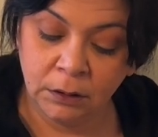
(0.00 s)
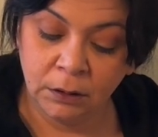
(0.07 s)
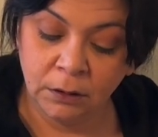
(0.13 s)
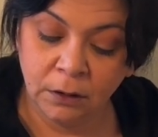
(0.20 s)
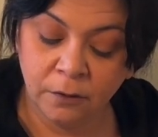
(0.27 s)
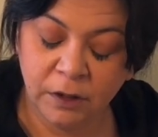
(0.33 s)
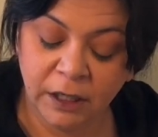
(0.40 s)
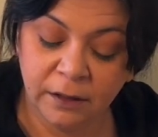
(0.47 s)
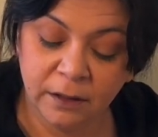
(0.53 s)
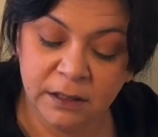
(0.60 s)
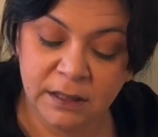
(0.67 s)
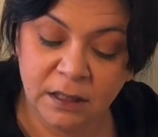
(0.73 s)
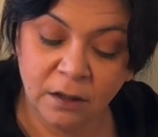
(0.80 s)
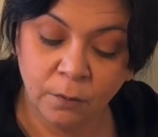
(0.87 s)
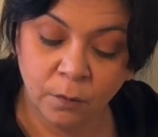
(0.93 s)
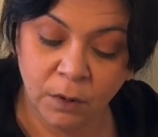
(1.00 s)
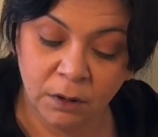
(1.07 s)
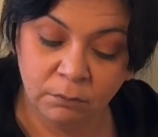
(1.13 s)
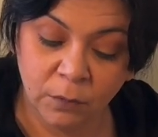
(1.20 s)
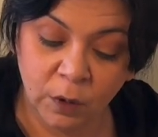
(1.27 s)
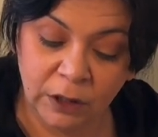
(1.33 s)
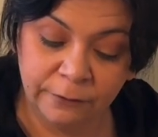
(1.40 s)
Okay, let's get one
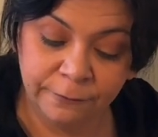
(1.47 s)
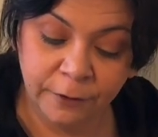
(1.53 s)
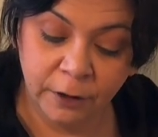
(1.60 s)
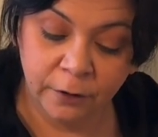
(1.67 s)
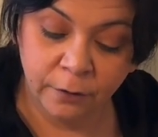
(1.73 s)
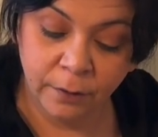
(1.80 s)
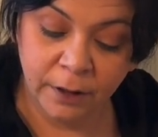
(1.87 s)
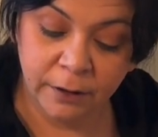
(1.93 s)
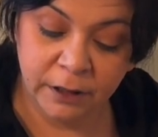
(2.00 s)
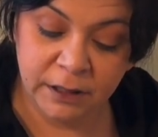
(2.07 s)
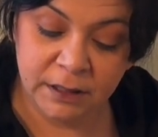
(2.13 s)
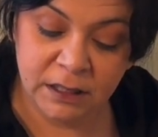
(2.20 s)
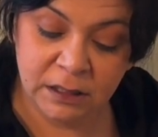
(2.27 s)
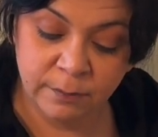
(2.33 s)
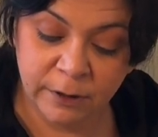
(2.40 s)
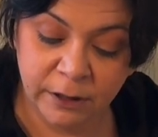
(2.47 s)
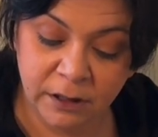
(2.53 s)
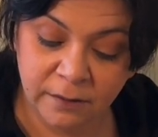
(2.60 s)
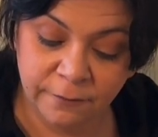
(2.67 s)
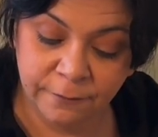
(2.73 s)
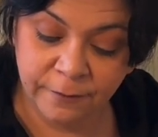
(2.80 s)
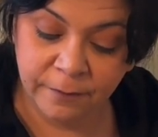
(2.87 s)
more for Aquarius Spirit
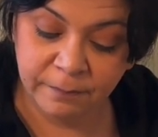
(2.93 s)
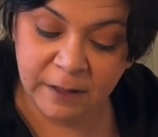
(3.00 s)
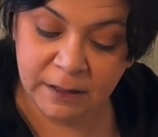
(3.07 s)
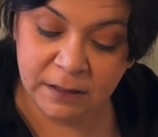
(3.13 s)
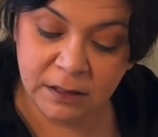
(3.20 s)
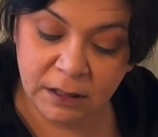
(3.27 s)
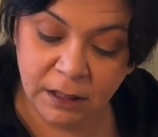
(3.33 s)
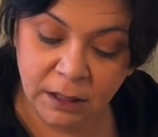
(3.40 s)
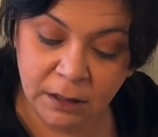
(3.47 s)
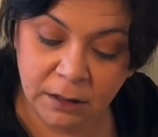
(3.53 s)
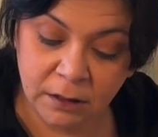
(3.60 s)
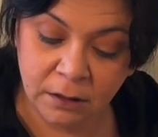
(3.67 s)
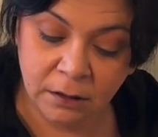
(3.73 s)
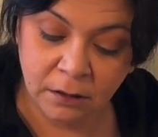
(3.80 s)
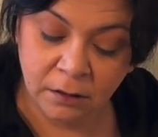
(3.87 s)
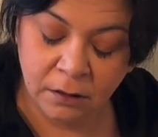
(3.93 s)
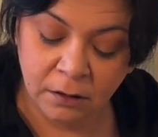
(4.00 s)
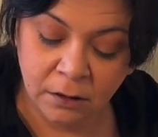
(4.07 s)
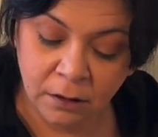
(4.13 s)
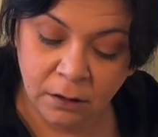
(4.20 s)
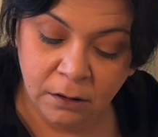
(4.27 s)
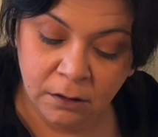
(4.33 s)
from this deck.
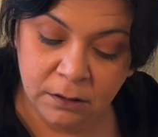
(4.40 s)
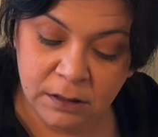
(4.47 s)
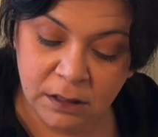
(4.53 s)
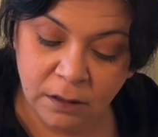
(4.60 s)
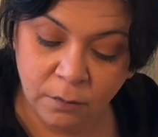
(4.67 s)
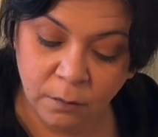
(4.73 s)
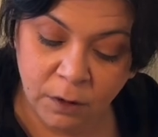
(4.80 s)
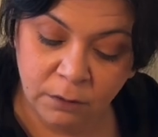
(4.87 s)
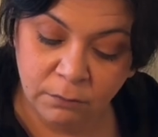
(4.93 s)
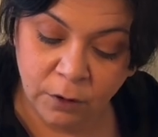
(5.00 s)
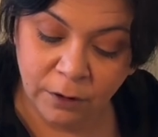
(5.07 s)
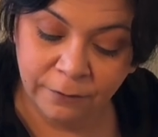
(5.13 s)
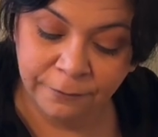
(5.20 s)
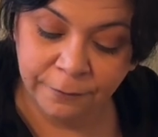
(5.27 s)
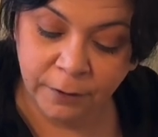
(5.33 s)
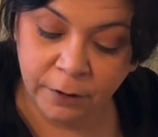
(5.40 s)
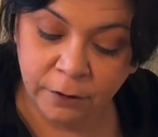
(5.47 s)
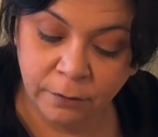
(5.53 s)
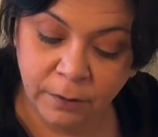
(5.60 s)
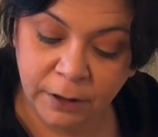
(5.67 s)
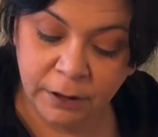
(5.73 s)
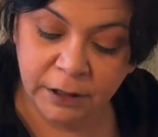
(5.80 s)
Let's get one more for
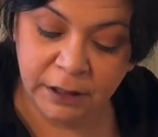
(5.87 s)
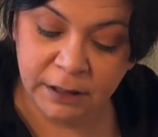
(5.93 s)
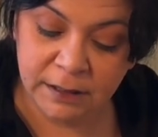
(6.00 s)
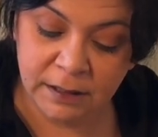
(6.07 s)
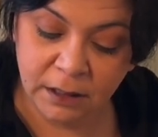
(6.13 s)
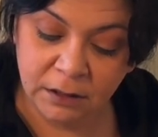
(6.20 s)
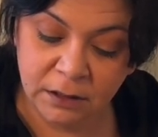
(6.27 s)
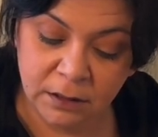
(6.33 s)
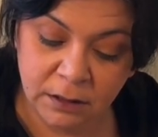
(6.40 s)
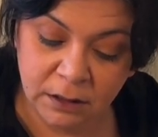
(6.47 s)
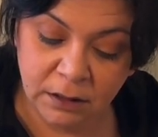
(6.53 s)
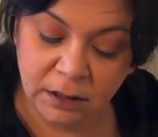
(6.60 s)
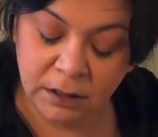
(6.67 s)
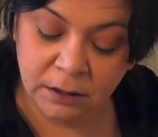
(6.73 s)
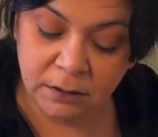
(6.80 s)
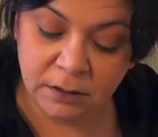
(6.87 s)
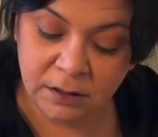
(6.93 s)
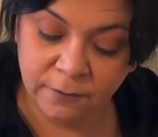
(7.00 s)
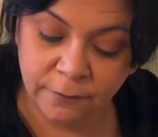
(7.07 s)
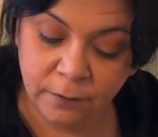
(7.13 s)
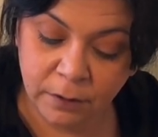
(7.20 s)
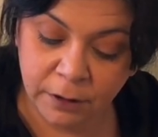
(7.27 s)
Aquarius. Anything else
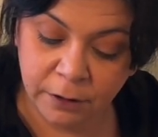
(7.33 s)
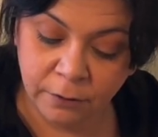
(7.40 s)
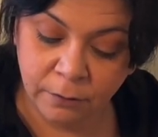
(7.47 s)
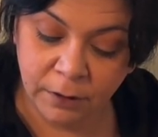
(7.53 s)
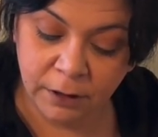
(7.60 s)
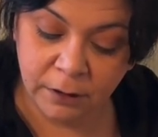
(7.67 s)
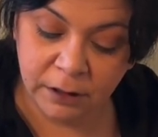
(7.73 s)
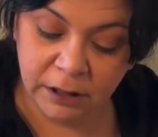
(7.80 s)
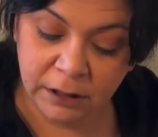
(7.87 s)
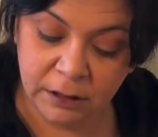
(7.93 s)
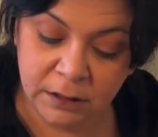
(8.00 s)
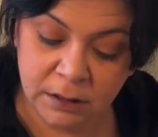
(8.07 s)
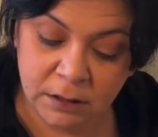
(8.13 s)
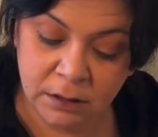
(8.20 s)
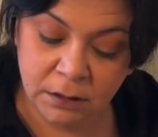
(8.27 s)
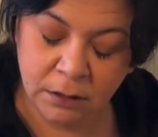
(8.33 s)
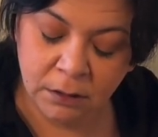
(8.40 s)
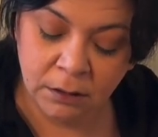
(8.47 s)
for Aquarius?